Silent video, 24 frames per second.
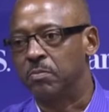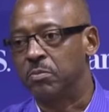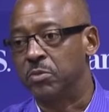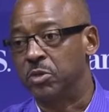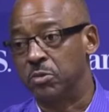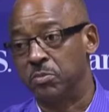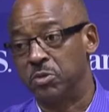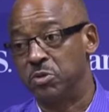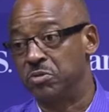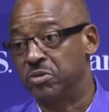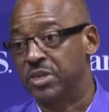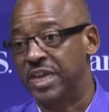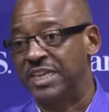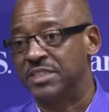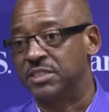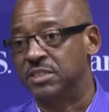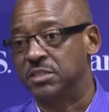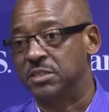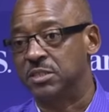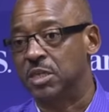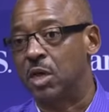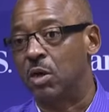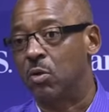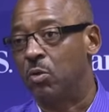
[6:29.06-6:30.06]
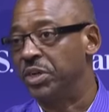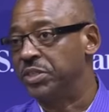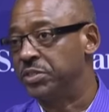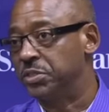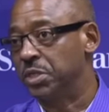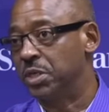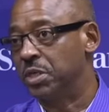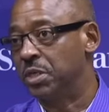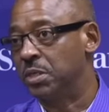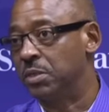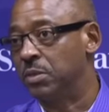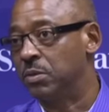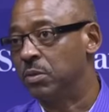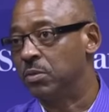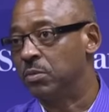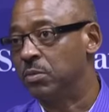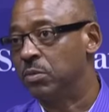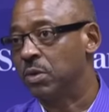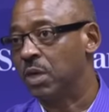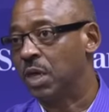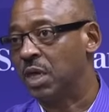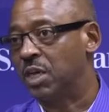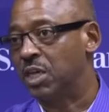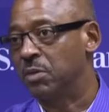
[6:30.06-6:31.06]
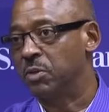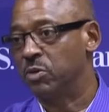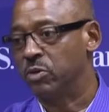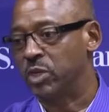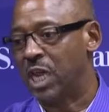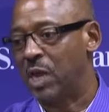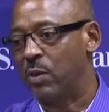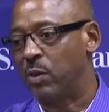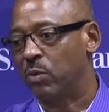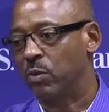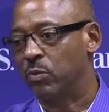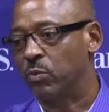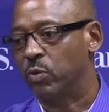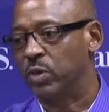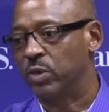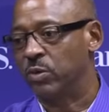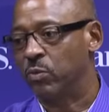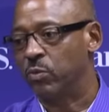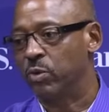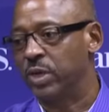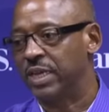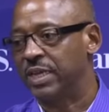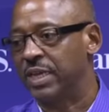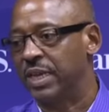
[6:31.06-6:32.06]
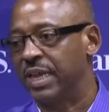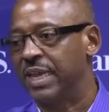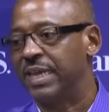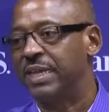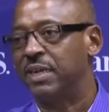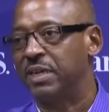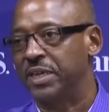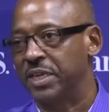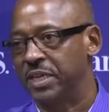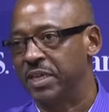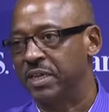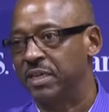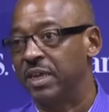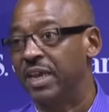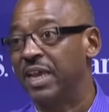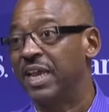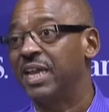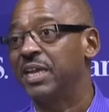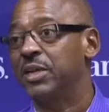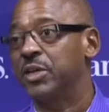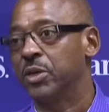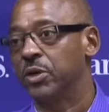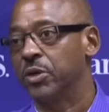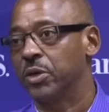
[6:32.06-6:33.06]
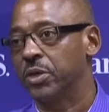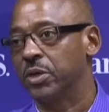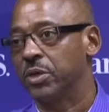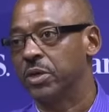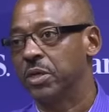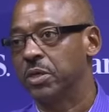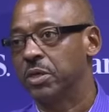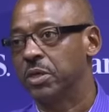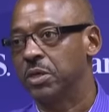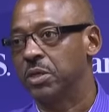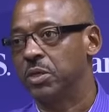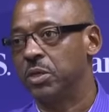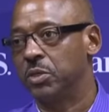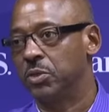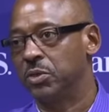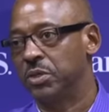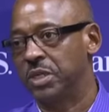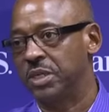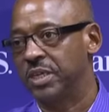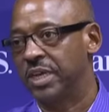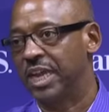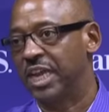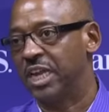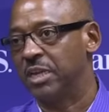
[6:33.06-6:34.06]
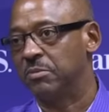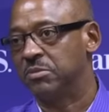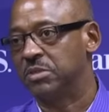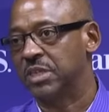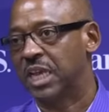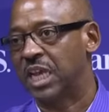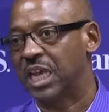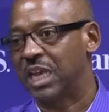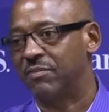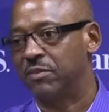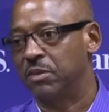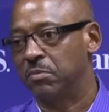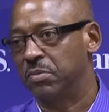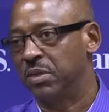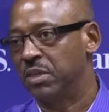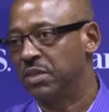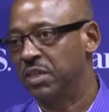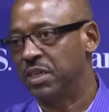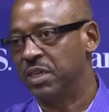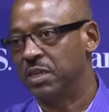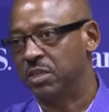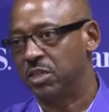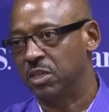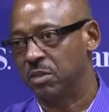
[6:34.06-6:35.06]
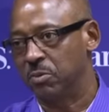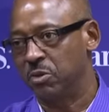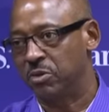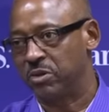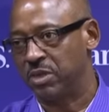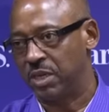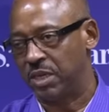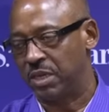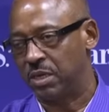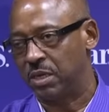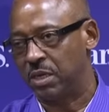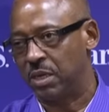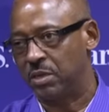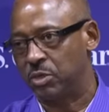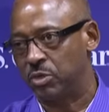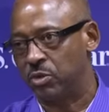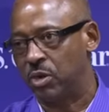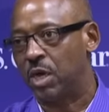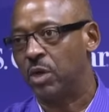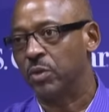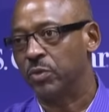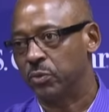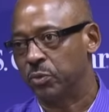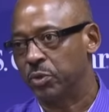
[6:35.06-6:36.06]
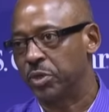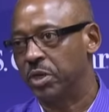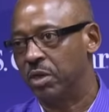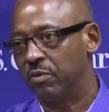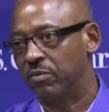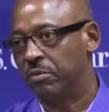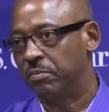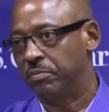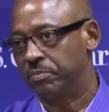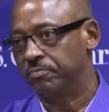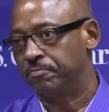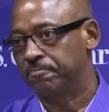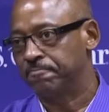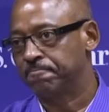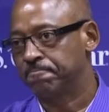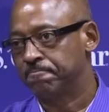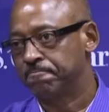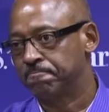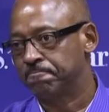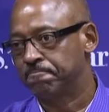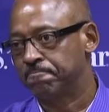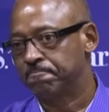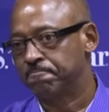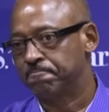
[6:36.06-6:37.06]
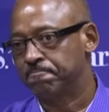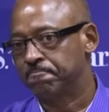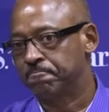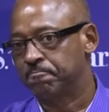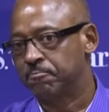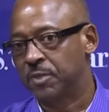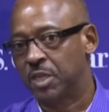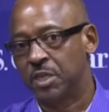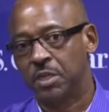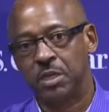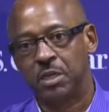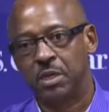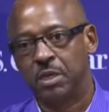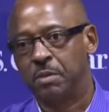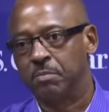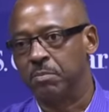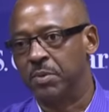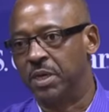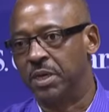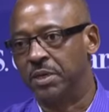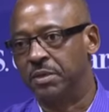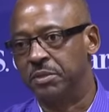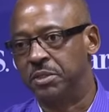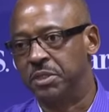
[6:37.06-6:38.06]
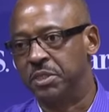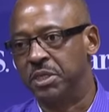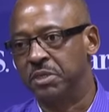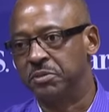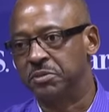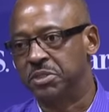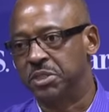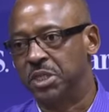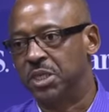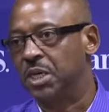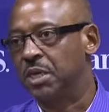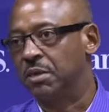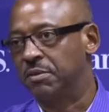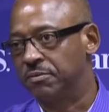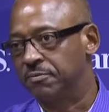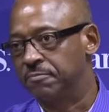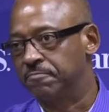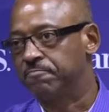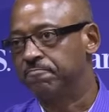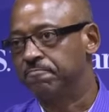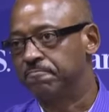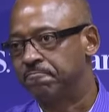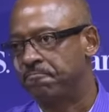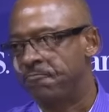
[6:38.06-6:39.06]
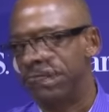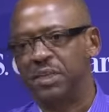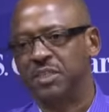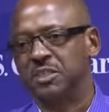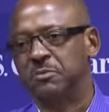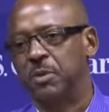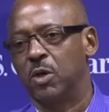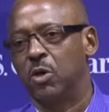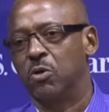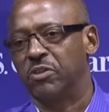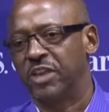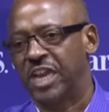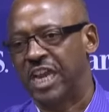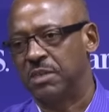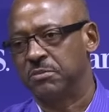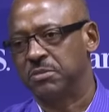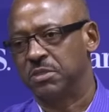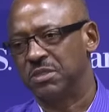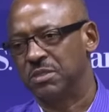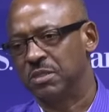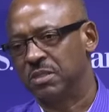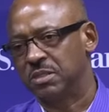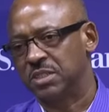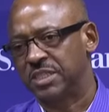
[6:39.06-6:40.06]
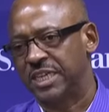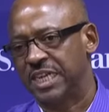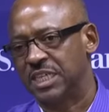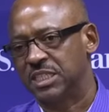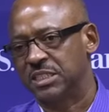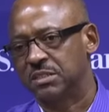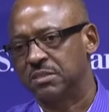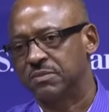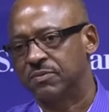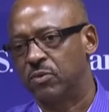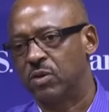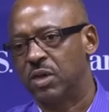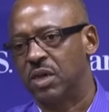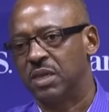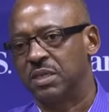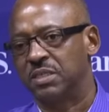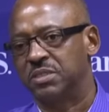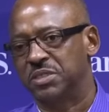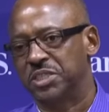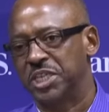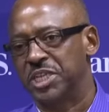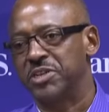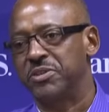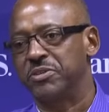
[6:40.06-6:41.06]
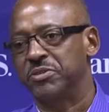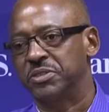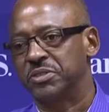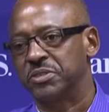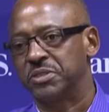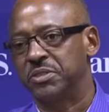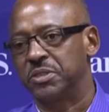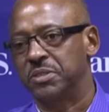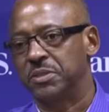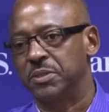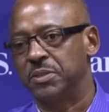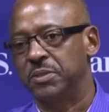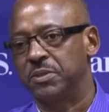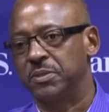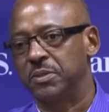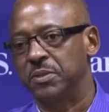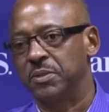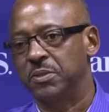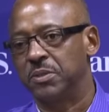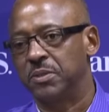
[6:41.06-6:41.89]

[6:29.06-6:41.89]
communication is always good. I communicate with Rick and Lincoln and Kirk during the games. I have the ability to communicate to all three of them. But it's tough. I think this bowl game's a chance for our seniors to